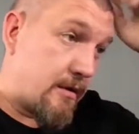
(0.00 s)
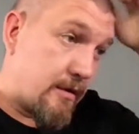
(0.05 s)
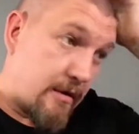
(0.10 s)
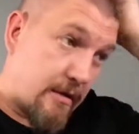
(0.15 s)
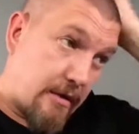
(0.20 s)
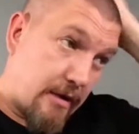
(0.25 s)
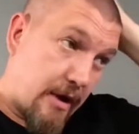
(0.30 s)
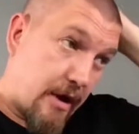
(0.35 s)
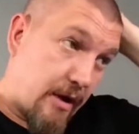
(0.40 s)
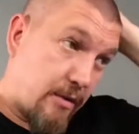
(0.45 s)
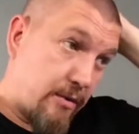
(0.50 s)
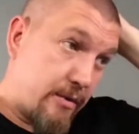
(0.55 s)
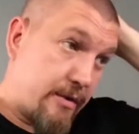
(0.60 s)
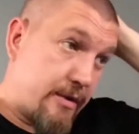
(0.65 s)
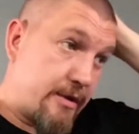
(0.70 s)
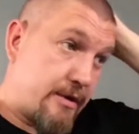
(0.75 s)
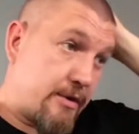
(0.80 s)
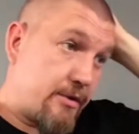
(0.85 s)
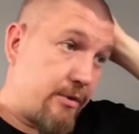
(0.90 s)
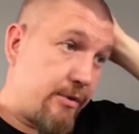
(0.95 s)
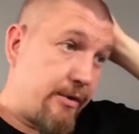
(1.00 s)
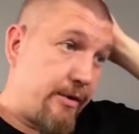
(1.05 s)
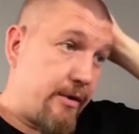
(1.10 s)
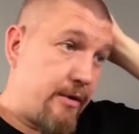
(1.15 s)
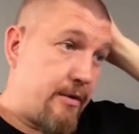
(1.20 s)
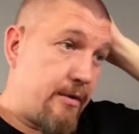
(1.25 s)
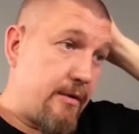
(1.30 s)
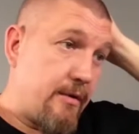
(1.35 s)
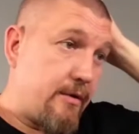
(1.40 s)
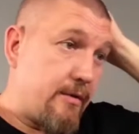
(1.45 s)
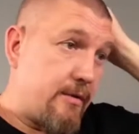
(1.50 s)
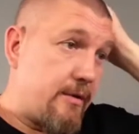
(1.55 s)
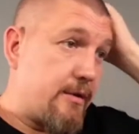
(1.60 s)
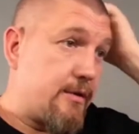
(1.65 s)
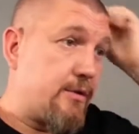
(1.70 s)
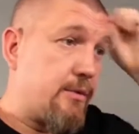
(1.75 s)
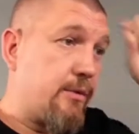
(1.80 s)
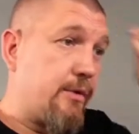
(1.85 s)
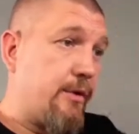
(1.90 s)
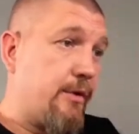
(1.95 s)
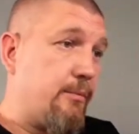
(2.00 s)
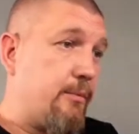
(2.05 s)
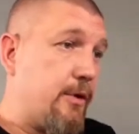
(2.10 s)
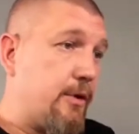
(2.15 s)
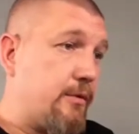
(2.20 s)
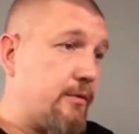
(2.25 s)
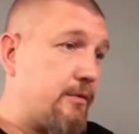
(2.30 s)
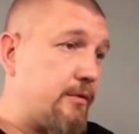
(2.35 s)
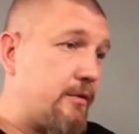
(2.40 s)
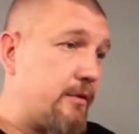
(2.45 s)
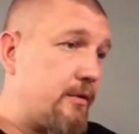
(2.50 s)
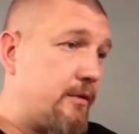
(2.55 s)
Now the story about